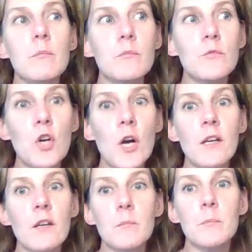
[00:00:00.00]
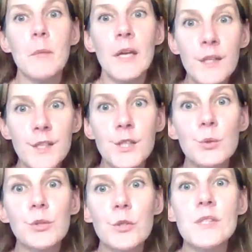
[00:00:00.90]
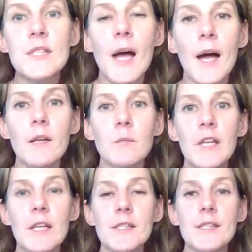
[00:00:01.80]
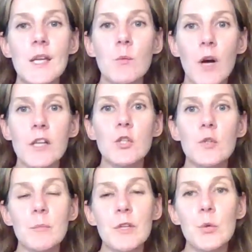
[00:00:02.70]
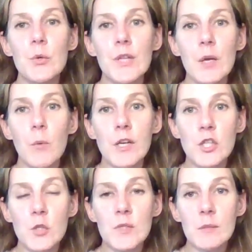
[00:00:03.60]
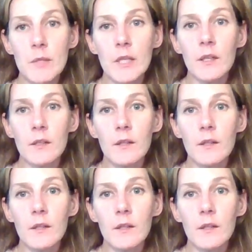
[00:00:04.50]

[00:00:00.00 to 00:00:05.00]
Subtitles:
try to make you lose that because they want you to be who they want you to be.